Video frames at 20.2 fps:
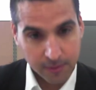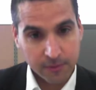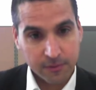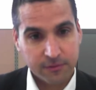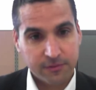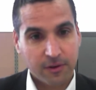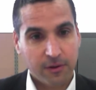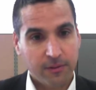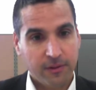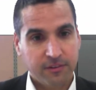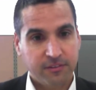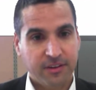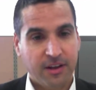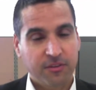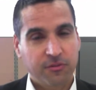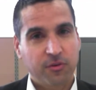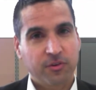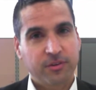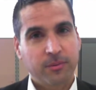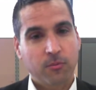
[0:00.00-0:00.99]
so let's
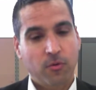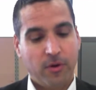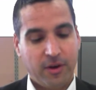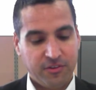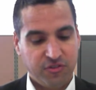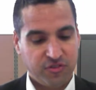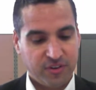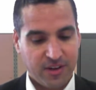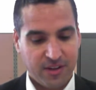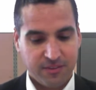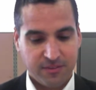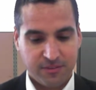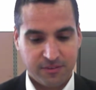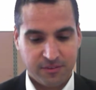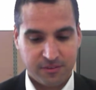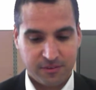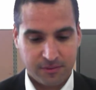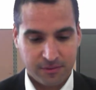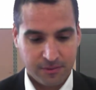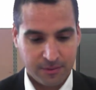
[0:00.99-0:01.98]
answer some
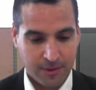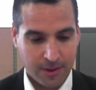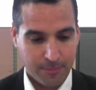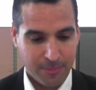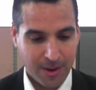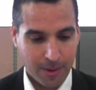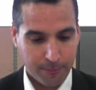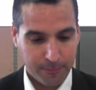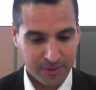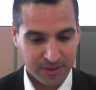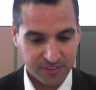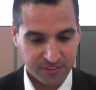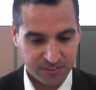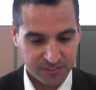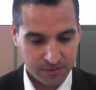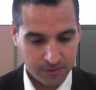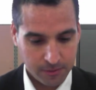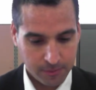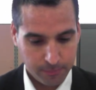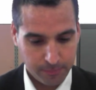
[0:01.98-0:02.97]
questions about
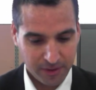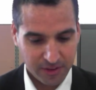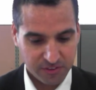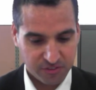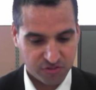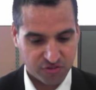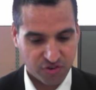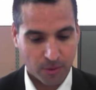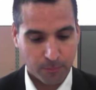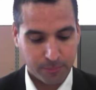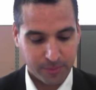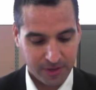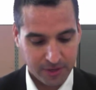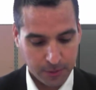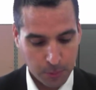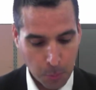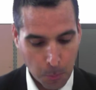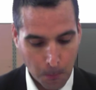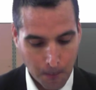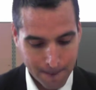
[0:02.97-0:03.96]
base base
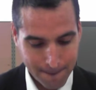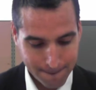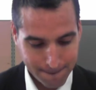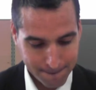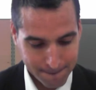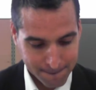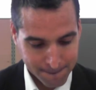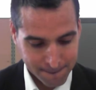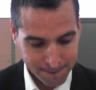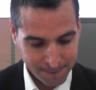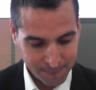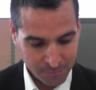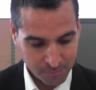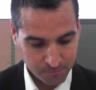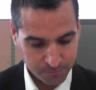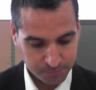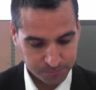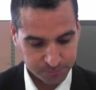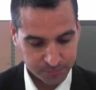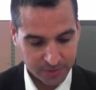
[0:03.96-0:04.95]
jumping.
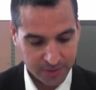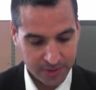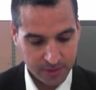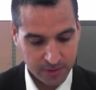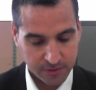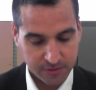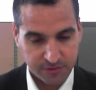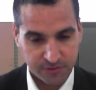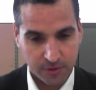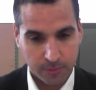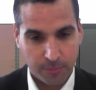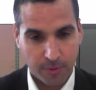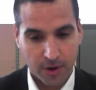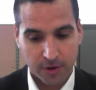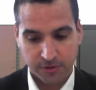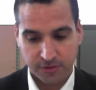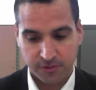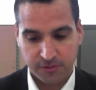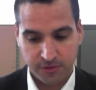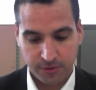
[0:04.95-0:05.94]
Okay, let's do
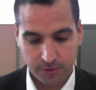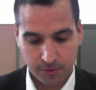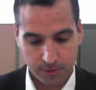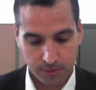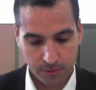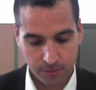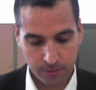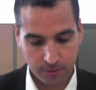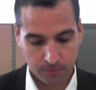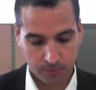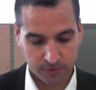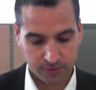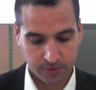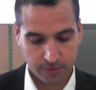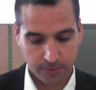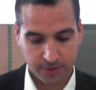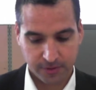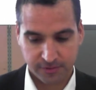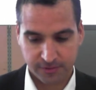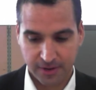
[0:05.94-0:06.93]
part two. We'll
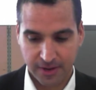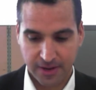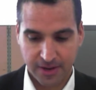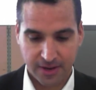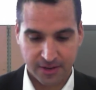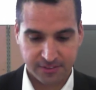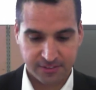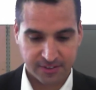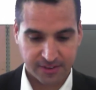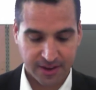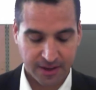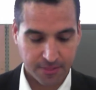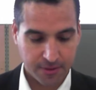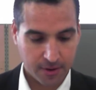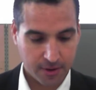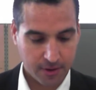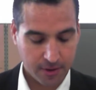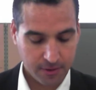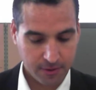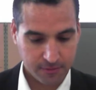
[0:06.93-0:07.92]
do it uh,
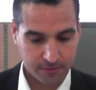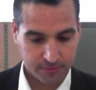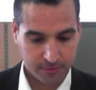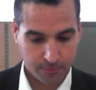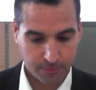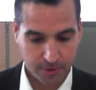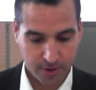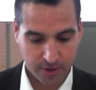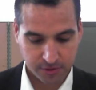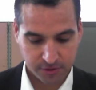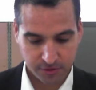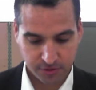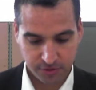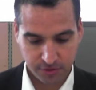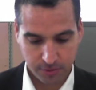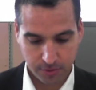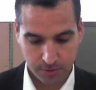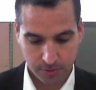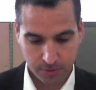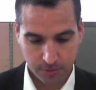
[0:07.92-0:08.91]
together for part
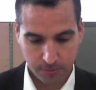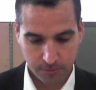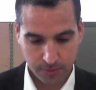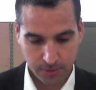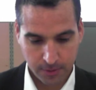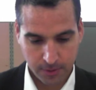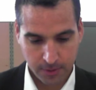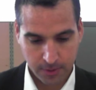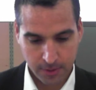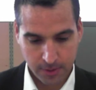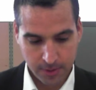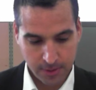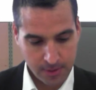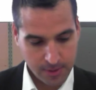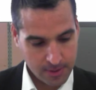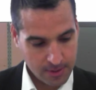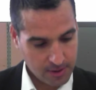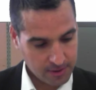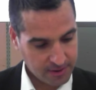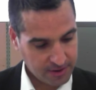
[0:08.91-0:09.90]
two.
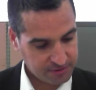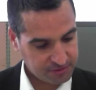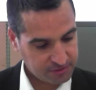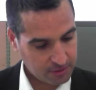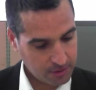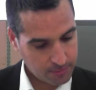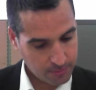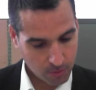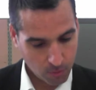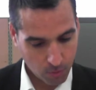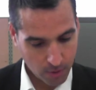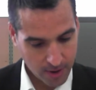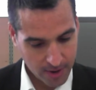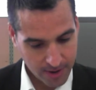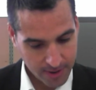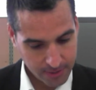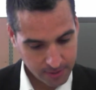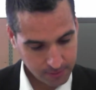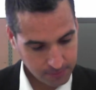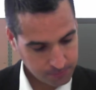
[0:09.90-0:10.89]
Okay, so number
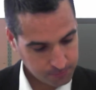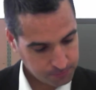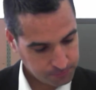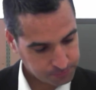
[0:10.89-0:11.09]
one,